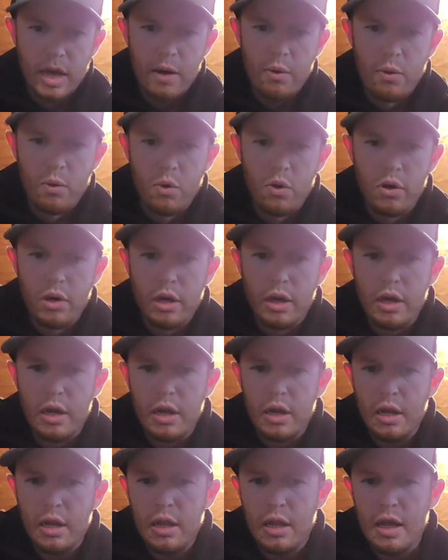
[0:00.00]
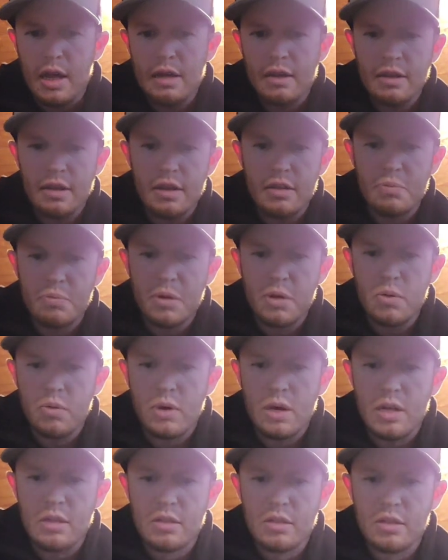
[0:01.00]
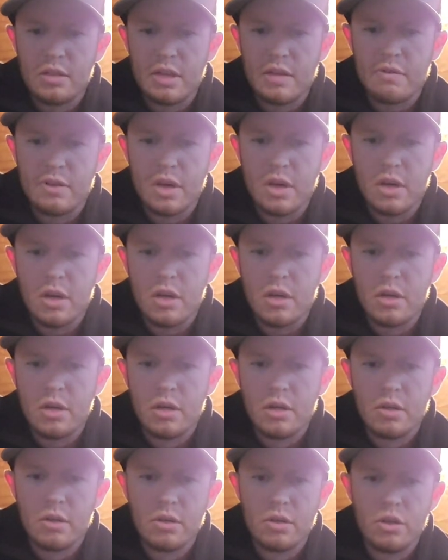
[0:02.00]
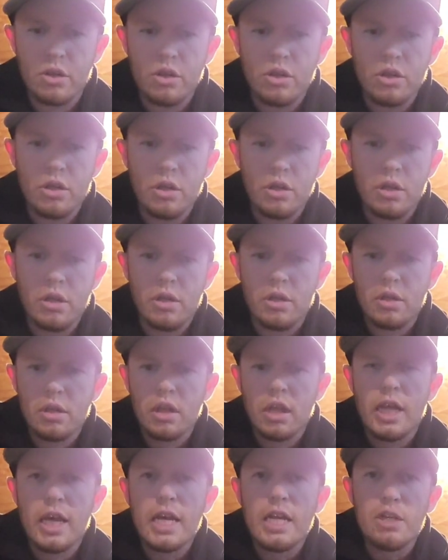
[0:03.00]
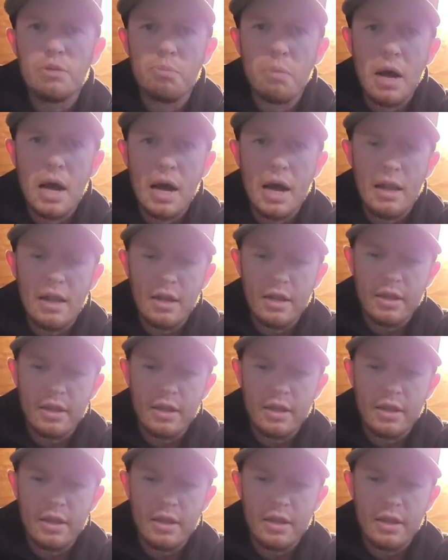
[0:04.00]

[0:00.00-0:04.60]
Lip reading: I want to get it. It's been a while since I've got on a good ledge bite.